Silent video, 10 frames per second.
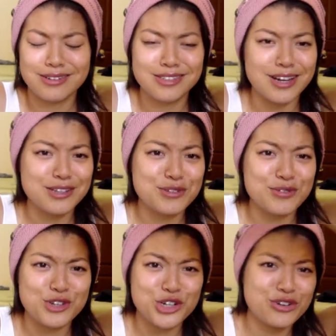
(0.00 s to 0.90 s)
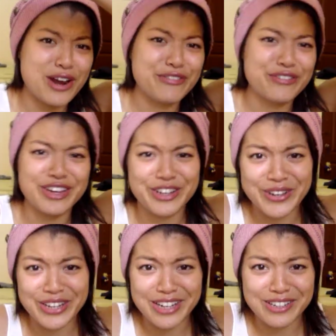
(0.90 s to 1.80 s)
tons of traffic
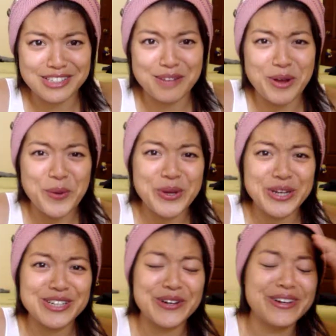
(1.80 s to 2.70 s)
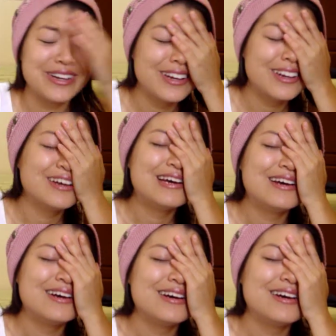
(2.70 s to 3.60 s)
going outside my window.
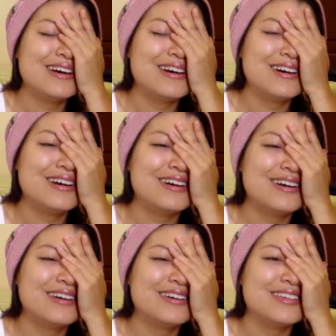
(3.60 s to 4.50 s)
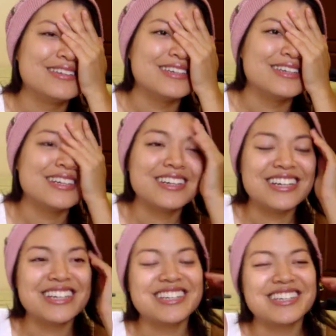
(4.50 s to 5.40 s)
Oh dear,
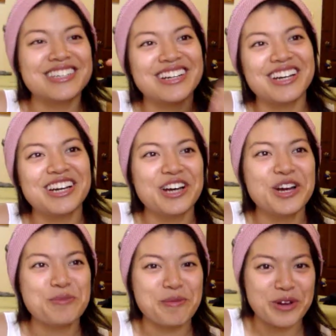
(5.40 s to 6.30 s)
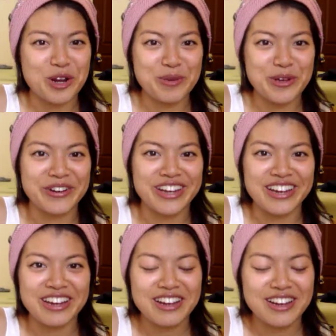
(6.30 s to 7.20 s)
I hope I'm gonna be
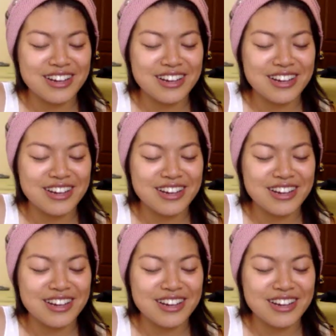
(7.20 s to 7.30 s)
okay.